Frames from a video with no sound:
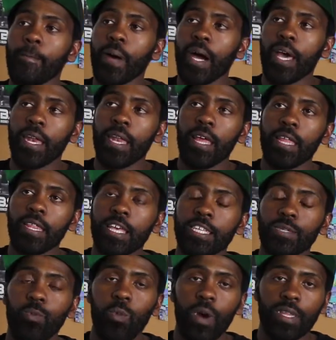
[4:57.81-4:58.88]
But
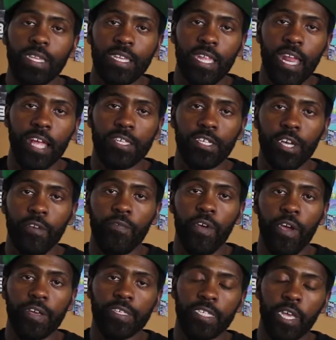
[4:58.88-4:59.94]
there's one thing that I took
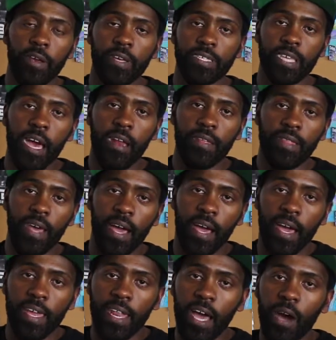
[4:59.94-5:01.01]
very serious out of that,
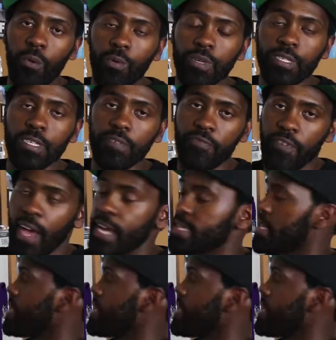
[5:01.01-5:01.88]
and that was the fact